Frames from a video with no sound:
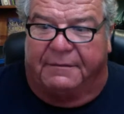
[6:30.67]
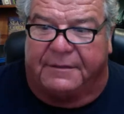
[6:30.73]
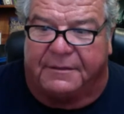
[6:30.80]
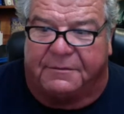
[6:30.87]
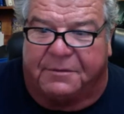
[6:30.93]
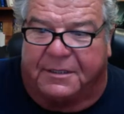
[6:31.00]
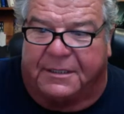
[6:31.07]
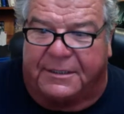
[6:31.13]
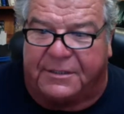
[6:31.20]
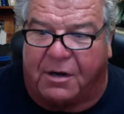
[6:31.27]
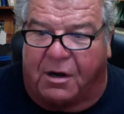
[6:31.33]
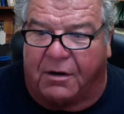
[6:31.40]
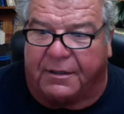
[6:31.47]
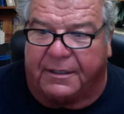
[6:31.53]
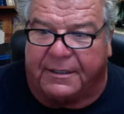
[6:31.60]
really
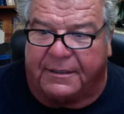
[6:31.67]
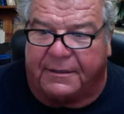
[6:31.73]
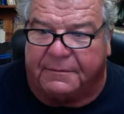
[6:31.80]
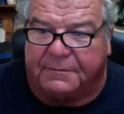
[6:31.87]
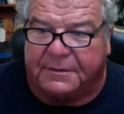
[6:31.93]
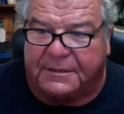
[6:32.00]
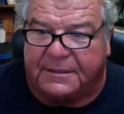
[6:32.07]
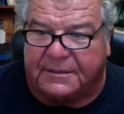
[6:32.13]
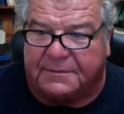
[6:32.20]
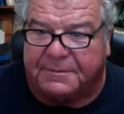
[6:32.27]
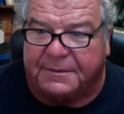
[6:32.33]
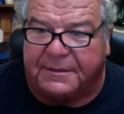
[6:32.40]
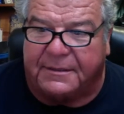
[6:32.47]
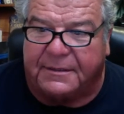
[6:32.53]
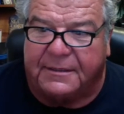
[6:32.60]
targeted them. We've just
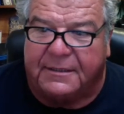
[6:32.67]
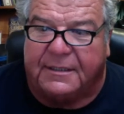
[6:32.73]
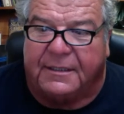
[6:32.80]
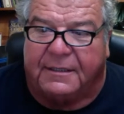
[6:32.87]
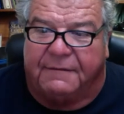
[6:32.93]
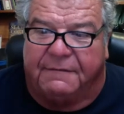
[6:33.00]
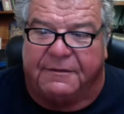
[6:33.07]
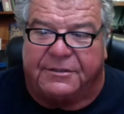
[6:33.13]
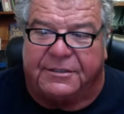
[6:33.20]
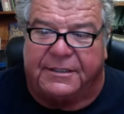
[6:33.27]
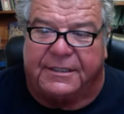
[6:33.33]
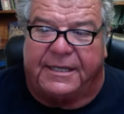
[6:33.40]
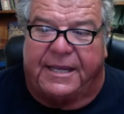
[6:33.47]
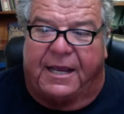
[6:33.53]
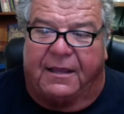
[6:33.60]
been fishing
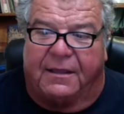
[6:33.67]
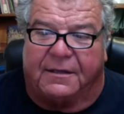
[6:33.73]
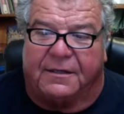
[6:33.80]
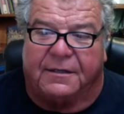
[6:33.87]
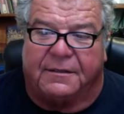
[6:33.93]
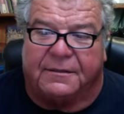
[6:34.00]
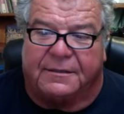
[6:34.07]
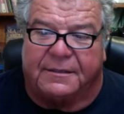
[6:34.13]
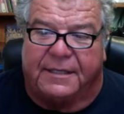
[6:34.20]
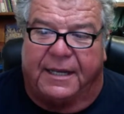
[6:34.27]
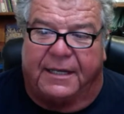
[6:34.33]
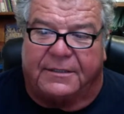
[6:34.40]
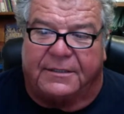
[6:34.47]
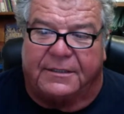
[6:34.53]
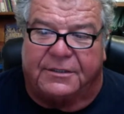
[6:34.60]
the calicos and
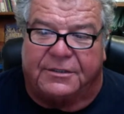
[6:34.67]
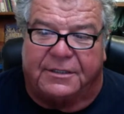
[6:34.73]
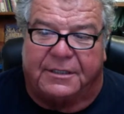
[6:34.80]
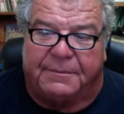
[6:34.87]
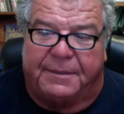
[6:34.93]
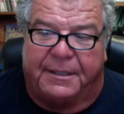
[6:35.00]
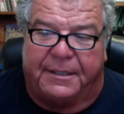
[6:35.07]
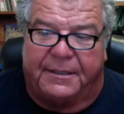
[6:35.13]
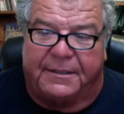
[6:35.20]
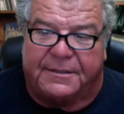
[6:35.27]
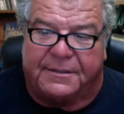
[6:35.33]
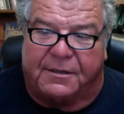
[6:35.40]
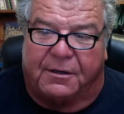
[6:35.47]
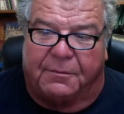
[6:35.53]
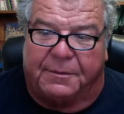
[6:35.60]
catching the sheephead and the
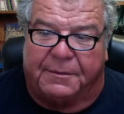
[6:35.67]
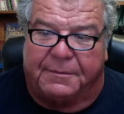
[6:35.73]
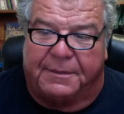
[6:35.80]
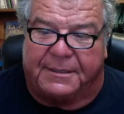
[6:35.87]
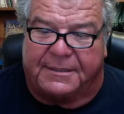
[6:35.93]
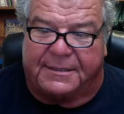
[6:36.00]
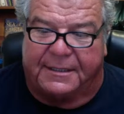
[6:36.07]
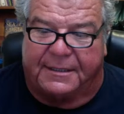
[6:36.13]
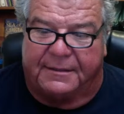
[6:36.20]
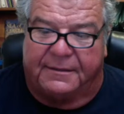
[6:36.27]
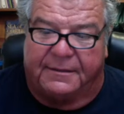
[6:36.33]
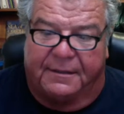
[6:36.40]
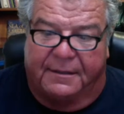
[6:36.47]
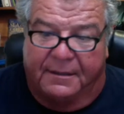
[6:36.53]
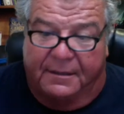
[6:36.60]
sculpin mixed in
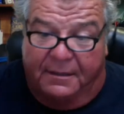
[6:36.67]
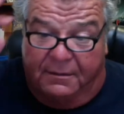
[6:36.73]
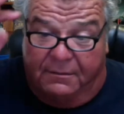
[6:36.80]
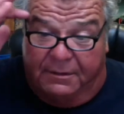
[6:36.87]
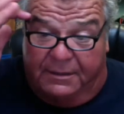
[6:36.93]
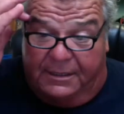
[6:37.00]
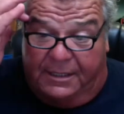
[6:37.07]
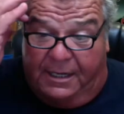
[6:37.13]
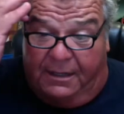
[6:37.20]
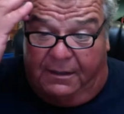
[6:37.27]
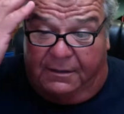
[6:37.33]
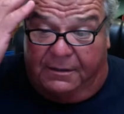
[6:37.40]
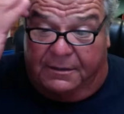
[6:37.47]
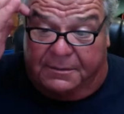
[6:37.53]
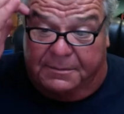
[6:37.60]
with the
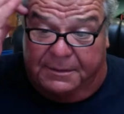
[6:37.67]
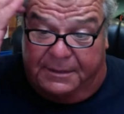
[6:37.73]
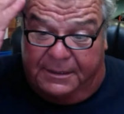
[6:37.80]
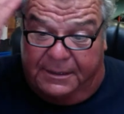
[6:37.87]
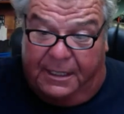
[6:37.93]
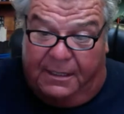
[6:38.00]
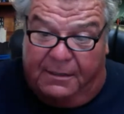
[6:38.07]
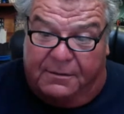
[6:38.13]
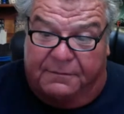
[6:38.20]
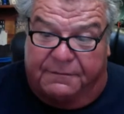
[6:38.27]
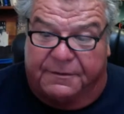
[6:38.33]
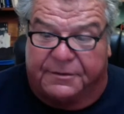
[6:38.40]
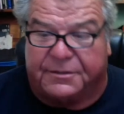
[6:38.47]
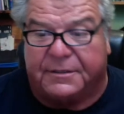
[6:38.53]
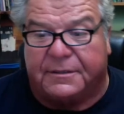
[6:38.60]
calicos. But the calico
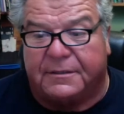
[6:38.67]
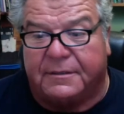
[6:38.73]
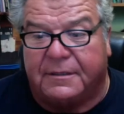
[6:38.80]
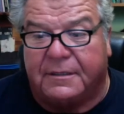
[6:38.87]
fishing